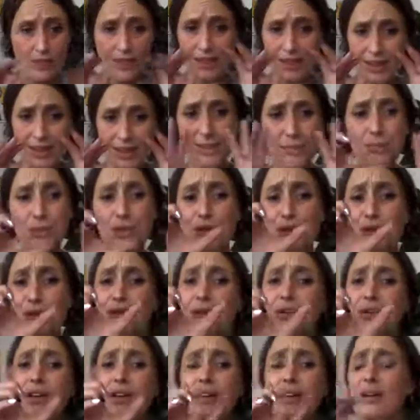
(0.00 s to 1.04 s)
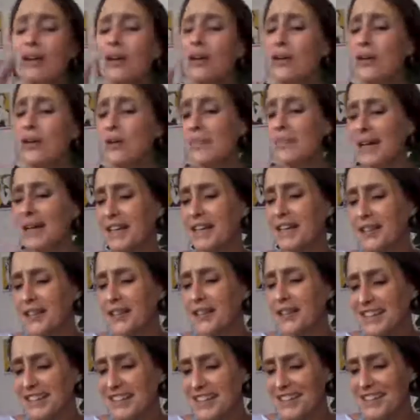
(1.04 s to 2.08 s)
the moon, oh my
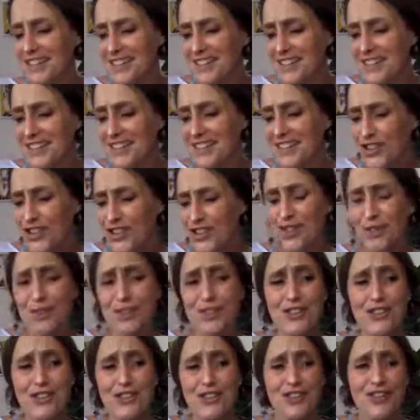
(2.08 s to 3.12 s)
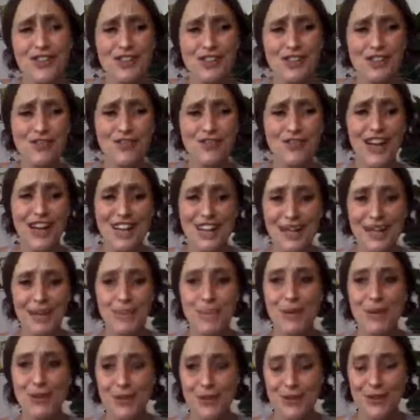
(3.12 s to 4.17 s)
goodness, she was just fucking
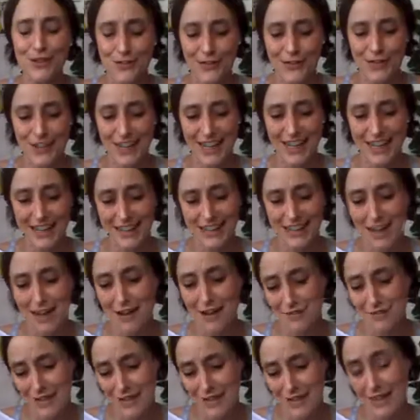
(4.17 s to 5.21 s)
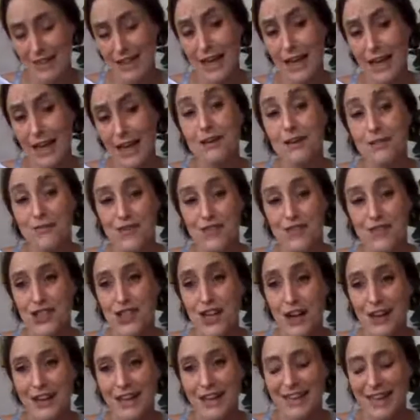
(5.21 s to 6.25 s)
beautiful. I loved it. Thank you for
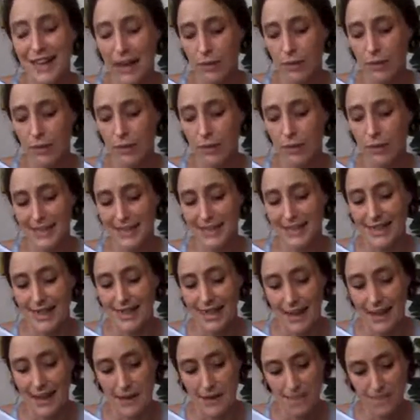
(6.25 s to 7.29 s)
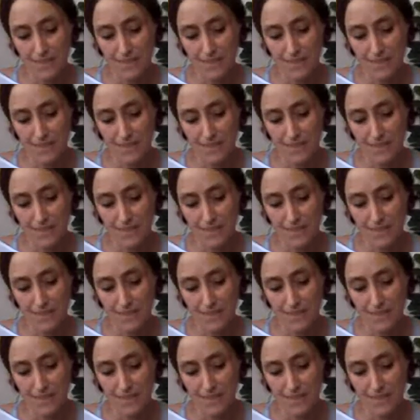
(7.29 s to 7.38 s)
sharing that with me today.